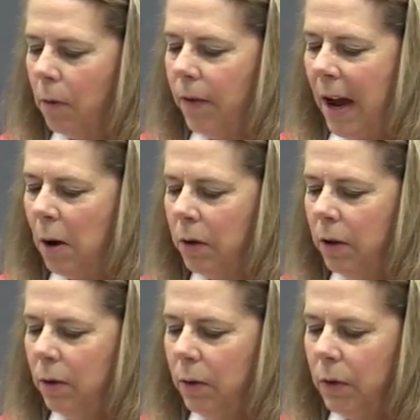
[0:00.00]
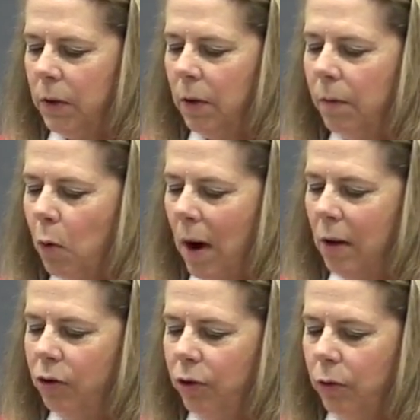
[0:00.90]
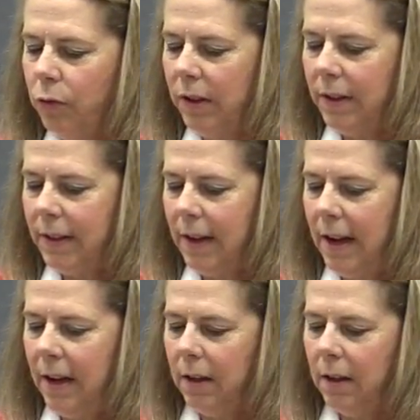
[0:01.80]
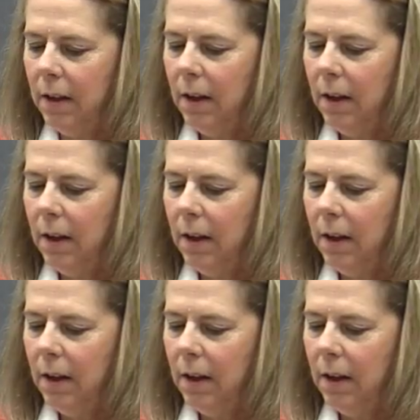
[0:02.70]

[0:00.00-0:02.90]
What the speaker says: values for our children's sake.